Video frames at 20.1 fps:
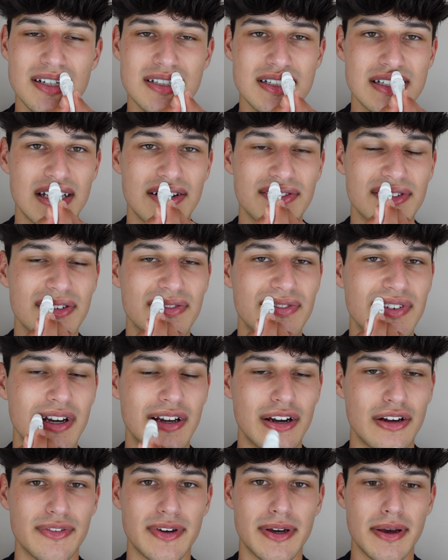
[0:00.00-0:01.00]
just love the
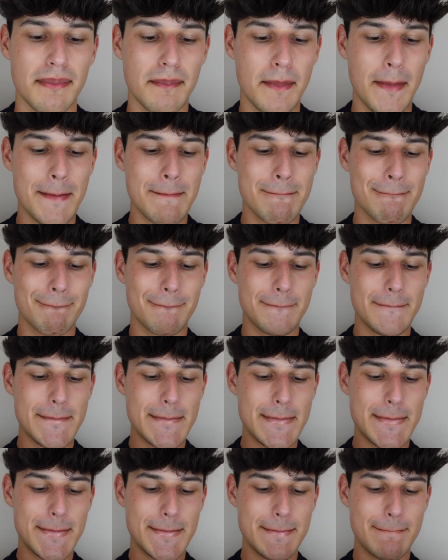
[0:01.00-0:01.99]
feel of it.
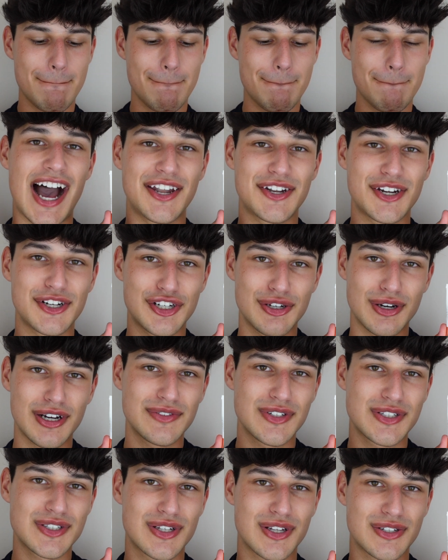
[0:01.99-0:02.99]
And I know
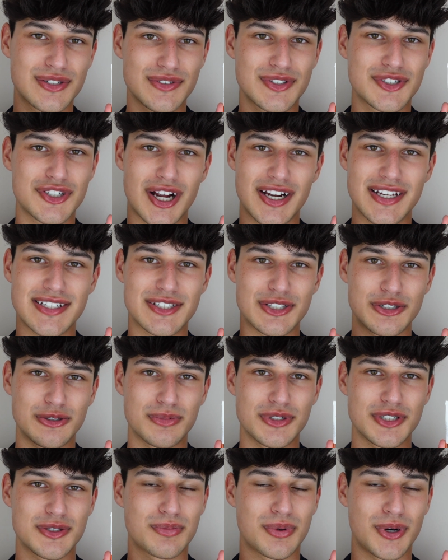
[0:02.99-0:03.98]
I've used a lot of Charlotte
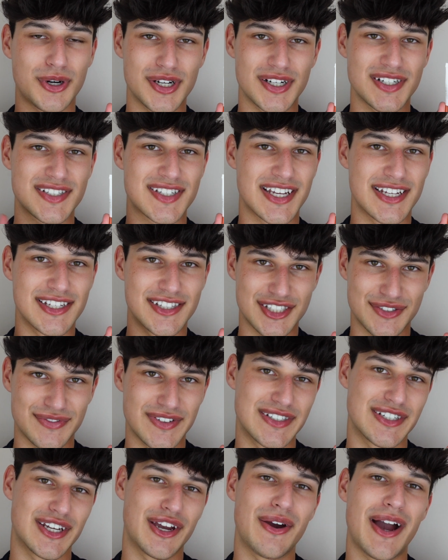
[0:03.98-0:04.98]
Tilbury's products in this
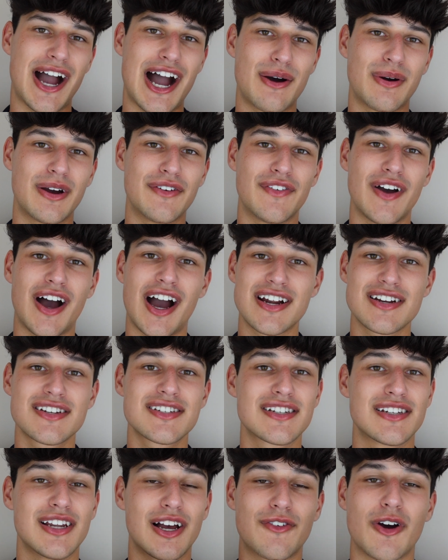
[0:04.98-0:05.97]
video, however I
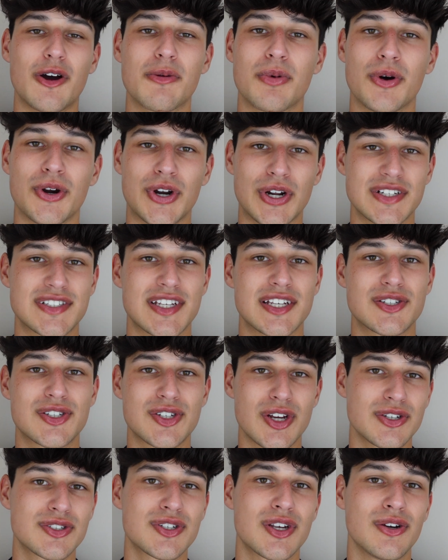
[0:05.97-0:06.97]
just love her products. They're
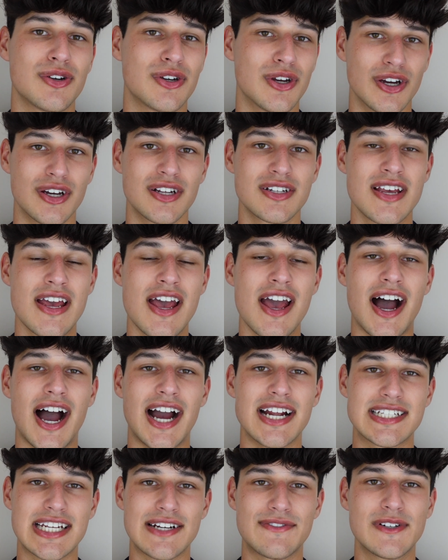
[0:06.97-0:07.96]
so good.
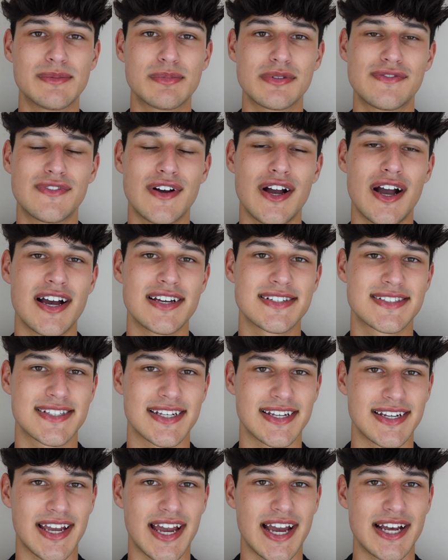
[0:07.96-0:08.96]
I definitely prefer her
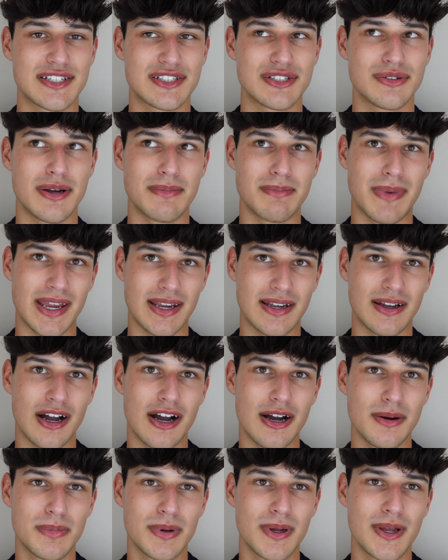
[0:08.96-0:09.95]
skincare to her
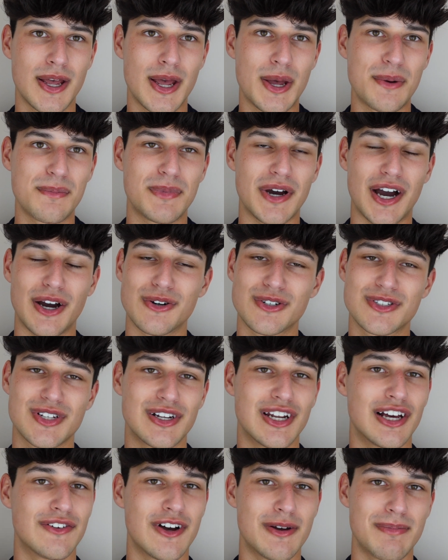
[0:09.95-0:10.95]
makeup, but I also
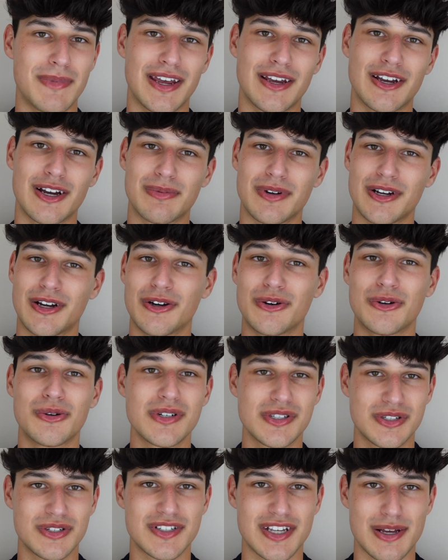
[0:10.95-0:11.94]
love her makeup. Like I
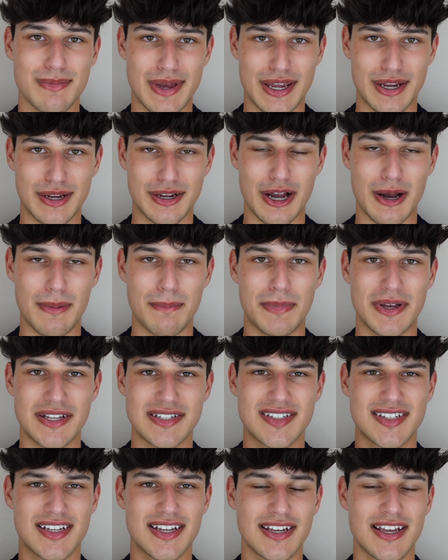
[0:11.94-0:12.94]
always use her makeup, but
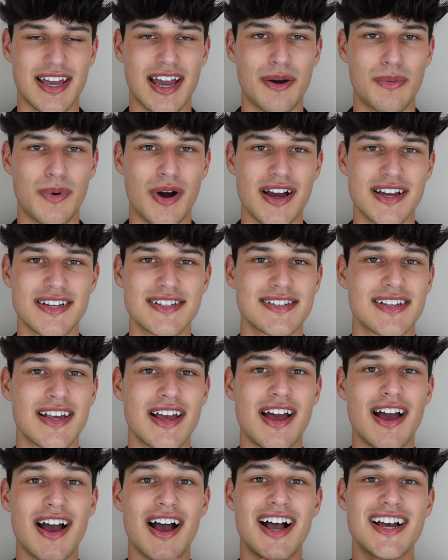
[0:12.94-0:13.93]
skincare wise,
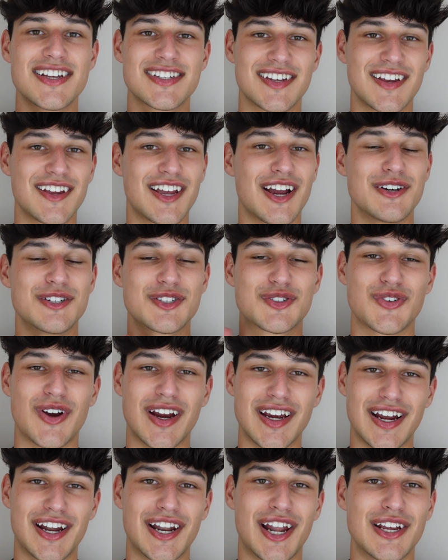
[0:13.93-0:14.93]
her skincare is
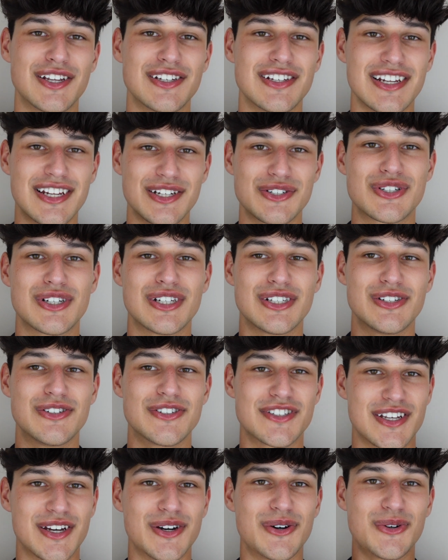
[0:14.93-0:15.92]
great and I literally
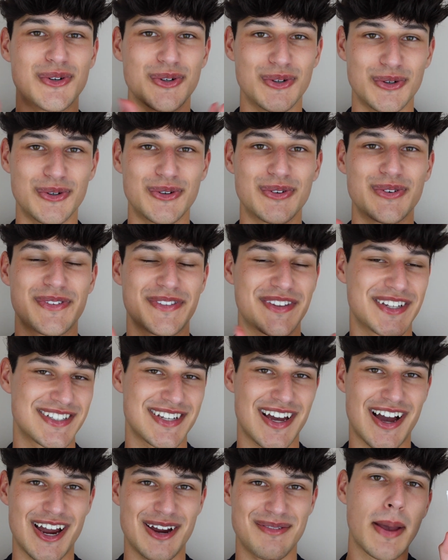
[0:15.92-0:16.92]
use it all the
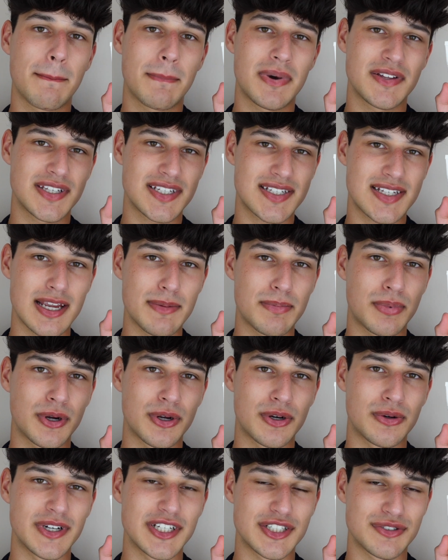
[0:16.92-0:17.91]
time. But this lip
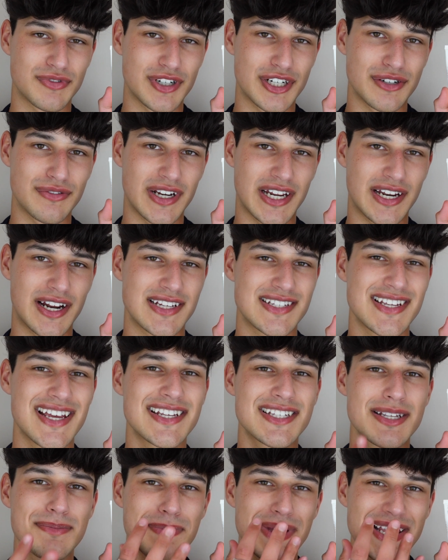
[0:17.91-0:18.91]
oil is really, really nice. It
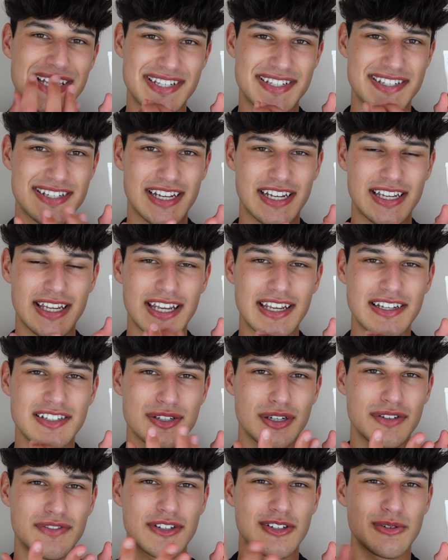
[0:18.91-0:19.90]
is a bit sticky,
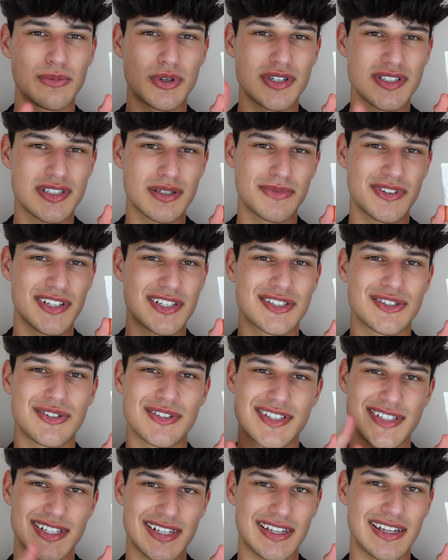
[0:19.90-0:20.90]
so if you want something that's
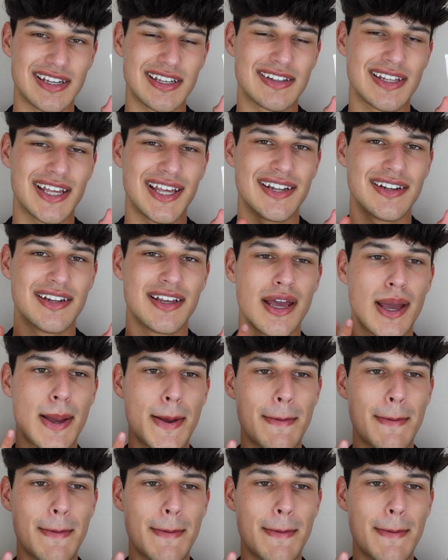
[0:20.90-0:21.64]
not sticky, then